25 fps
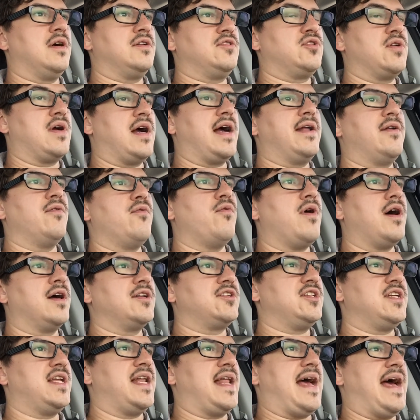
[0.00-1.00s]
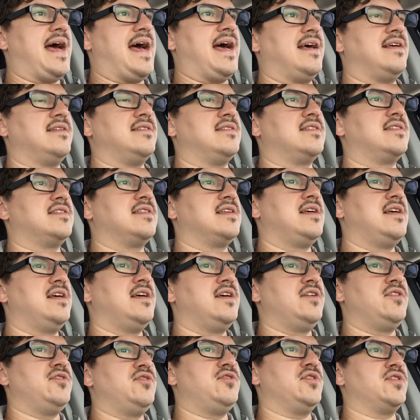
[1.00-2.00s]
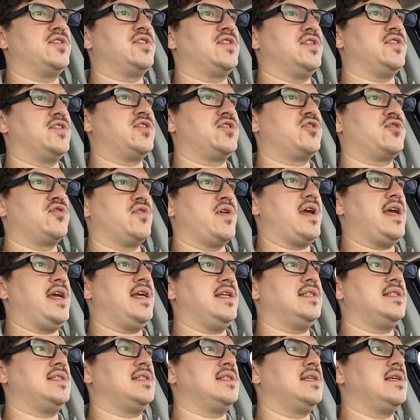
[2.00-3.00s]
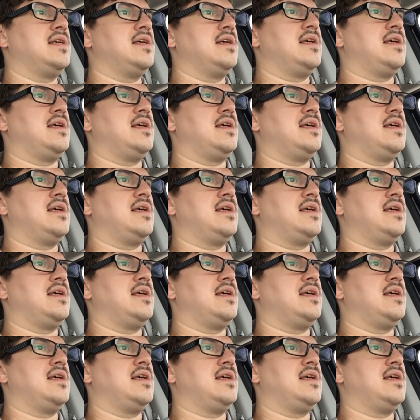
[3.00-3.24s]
try to watch it as just a straight